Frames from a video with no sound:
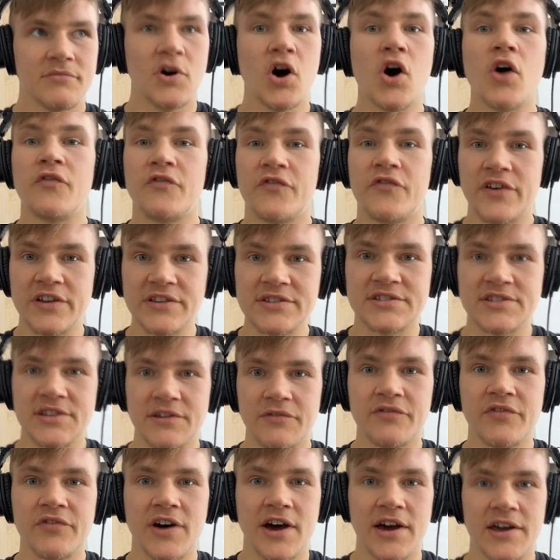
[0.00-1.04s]

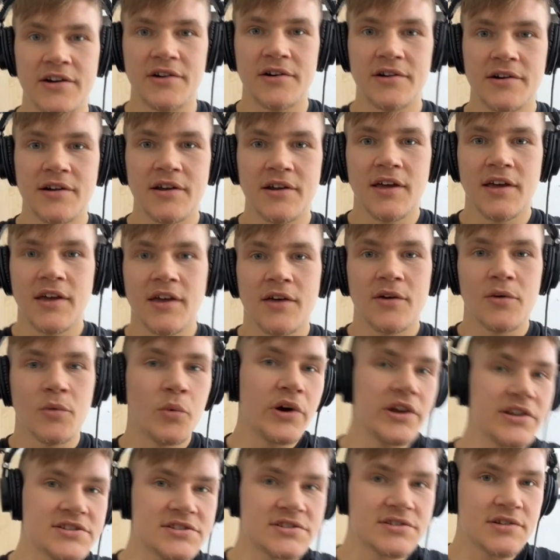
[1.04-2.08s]
offensive fighter,
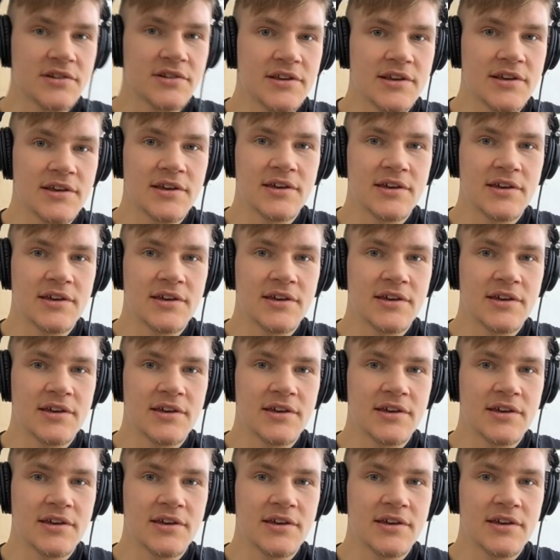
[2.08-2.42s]
which